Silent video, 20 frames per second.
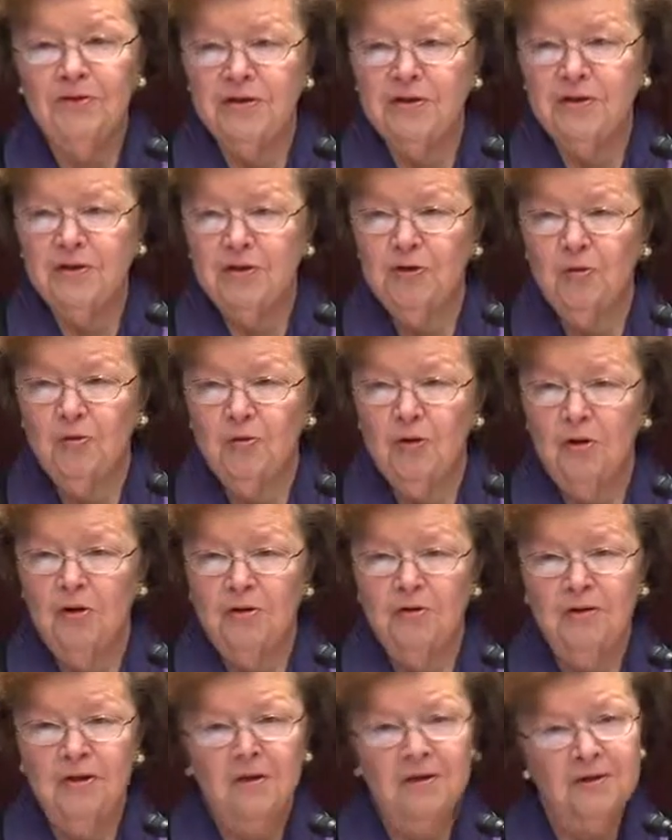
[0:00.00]
this new
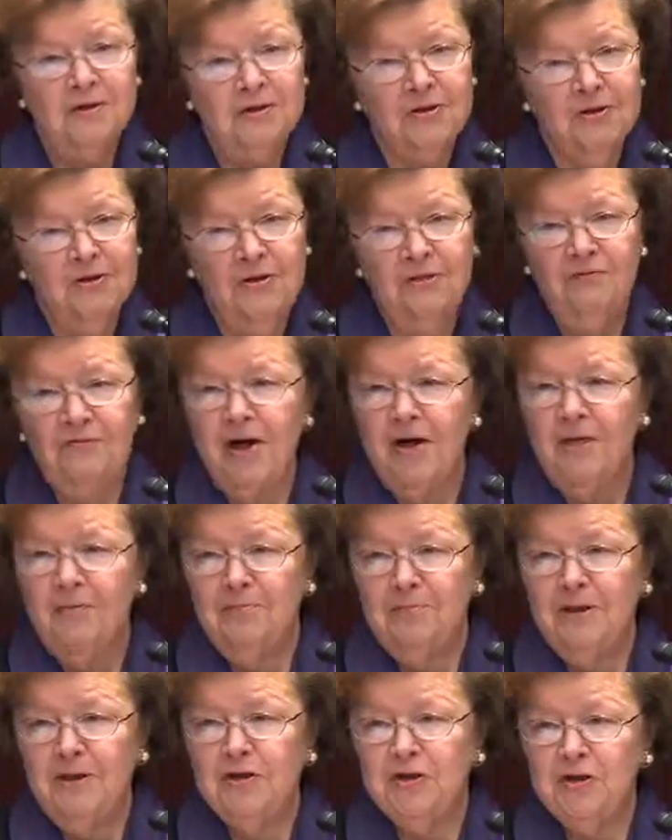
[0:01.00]
world. So you've got a
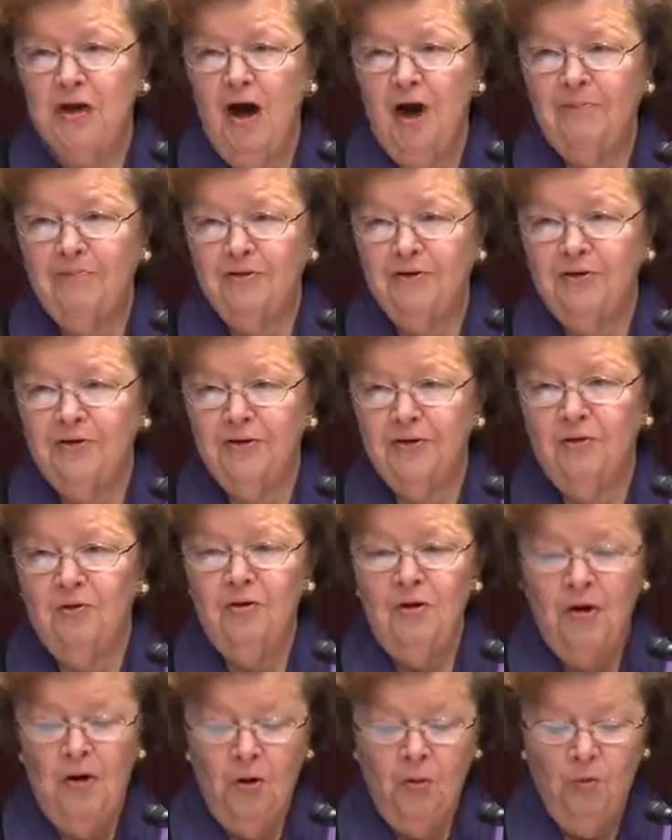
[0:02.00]
big job to do.